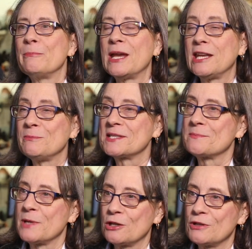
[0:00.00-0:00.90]
My name
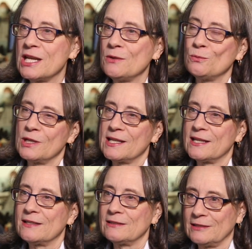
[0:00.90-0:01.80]
is Mary
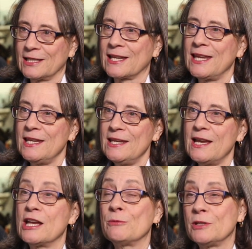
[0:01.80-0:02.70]
Rita
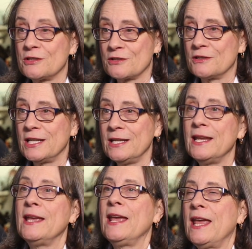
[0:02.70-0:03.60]
Luecke. I am an attorney
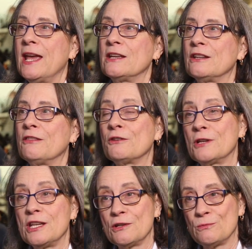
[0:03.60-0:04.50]
and a
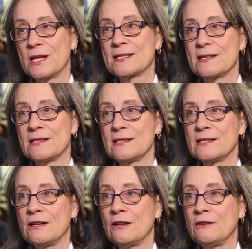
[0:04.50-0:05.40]
30-year
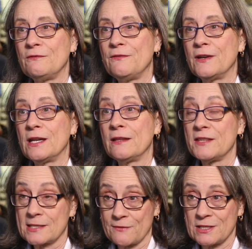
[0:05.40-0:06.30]
resident of
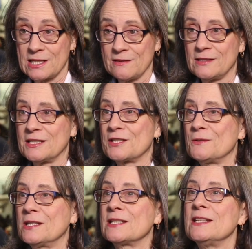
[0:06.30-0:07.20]
the 17th
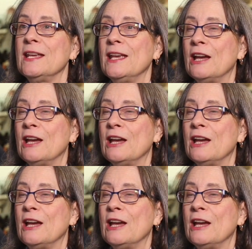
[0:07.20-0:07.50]
District.